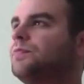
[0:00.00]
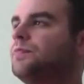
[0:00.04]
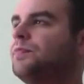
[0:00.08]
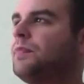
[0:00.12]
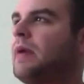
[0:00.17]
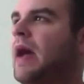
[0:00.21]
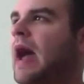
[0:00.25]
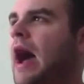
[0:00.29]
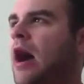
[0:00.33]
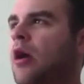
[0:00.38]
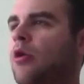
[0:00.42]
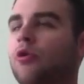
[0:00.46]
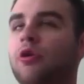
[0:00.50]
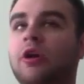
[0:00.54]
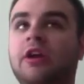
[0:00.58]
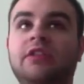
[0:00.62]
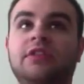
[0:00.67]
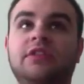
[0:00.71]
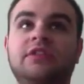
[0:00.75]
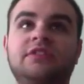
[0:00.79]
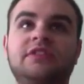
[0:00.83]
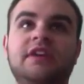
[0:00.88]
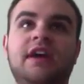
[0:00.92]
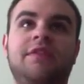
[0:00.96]

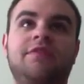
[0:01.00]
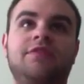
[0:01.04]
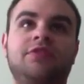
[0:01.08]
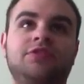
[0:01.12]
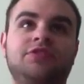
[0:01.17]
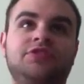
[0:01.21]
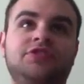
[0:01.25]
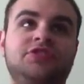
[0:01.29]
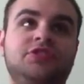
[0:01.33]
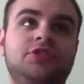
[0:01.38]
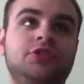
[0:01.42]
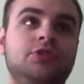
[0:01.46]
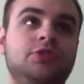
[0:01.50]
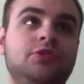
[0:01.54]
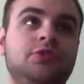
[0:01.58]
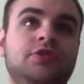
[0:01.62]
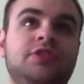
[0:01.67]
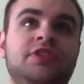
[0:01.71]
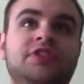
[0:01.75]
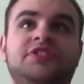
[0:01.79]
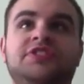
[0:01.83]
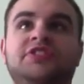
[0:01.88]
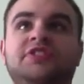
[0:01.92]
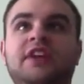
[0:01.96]
powering the Devils to
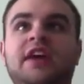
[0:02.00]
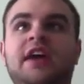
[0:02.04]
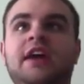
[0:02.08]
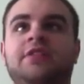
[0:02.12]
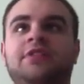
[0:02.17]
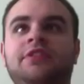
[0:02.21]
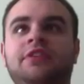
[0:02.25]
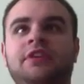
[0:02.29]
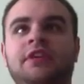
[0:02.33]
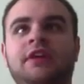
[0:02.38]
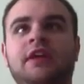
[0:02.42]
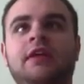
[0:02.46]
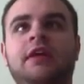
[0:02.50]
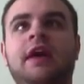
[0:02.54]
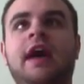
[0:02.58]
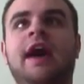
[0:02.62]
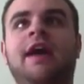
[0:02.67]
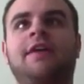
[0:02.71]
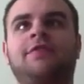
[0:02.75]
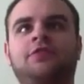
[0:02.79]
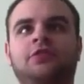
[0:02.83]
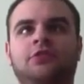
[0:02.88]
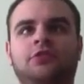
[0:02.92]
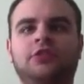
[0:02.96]
the Stanley,
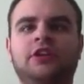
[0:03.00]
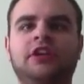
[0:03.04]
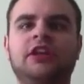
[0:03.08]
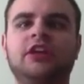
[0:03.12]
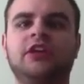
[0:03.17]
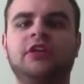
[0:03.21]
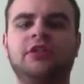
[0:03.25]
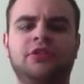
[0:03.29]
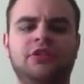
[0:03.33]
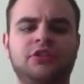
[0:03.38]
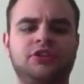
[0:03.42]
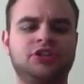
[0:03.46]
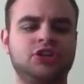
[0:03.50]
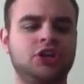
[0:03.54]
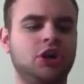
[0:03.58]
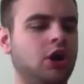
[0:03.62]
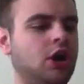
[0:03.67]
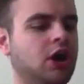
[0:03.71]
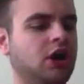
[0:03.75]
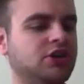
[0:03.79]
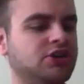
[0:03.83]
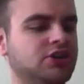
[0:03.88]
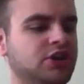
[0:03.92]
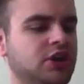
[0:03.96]
after leading the
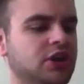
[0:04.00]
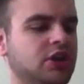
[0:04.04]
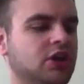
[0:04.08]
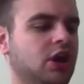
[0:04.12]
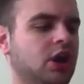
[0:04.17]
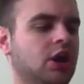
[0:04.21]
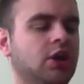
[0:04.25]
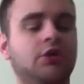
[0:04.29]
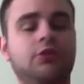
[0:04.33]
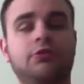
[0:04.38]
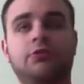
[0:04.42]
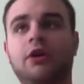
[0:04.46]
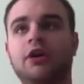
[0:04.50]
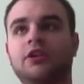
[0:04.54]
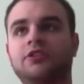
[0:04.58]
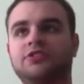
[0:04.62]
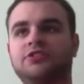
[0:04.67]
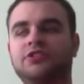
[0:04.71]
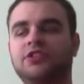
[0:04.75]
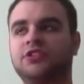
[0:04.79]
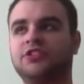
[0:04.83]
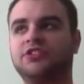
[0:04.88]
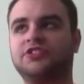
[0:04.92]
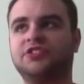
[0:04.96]
charge on a run
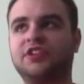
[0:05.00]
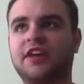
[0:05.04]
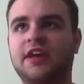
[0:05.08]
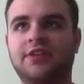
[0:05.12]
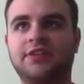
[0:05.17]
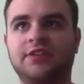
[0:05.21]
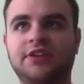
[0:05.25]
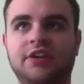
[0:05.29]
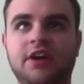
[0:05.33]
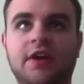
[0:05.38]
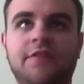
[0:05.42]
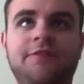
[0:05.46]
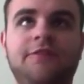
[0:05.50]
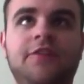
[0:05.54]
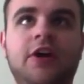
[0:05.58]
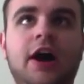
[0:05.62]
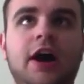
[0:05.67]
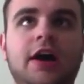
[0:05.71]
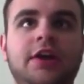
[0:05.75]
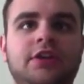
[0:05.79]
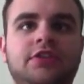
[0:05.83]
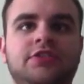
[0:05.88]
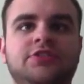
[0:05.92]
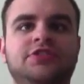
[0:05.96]
to the Stanley Cup
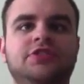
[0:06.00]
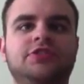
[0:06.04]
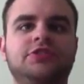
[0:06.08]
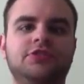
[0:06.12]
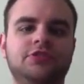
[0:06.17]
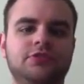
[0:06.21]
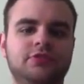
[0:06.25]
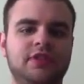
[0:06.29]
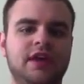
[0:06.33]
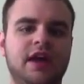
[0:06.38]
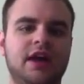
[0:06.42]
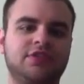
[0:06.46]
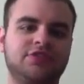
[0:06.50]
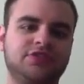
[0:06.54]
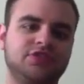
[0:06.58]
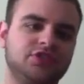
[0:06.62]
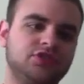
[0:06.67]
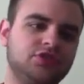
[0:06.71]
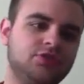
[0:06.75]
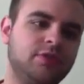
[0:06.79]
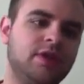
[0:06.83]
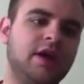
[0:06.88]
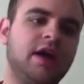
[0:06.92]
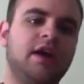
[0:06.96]
Finals in
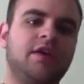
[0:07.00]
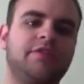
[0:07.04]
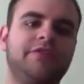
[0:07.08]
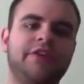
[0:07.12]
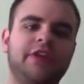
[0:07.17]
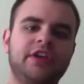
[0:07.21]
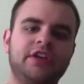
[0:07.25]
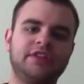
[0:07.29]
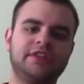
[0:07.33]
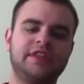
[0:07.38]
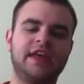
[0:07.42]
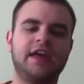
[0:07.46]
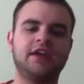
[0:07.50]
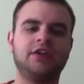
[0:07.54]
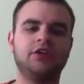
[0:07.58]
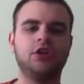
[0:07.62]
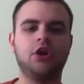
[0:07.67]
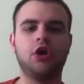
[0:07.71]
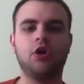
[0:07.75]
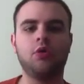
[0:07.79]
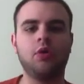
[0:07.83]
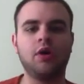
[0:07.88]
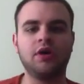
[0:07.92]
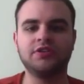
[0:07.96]
2012 that
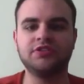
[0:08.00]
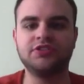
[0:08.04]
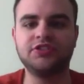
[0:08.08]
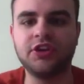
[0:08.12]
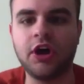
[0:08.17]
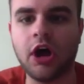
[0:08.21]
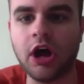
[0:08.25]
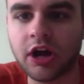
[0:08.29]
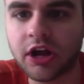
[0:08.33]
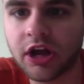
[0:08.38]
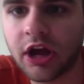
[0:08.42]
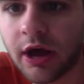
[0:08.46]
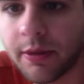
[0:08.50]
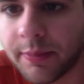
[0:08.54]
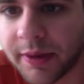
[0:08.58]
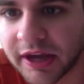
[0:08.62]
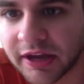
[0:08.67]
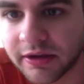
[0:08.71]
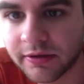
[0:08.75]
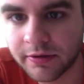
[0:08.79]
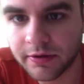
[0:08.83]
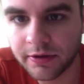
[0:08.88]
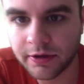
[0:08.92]
no one saw coming.